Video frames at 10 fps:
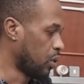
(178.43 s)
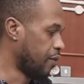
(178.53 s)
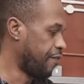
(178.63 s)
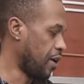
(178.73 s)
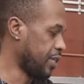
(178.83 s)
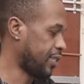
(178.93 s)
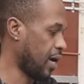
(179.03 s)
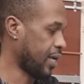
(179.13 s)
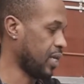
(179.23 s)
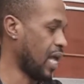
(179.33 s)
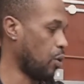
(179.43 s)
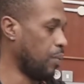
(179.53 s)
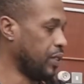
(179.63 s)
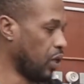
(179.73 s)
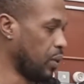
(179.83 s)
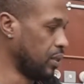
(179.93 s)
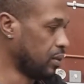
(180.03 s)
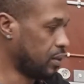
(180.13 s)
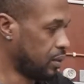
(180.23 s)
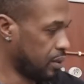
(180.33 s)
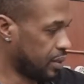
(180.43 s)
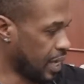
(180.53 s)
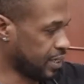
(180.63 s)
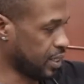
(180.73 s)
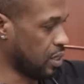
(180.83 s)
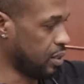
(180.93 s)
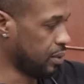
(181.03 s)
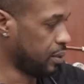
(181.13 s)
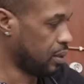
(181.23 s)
the first circuit that we'll be doing, the testing on,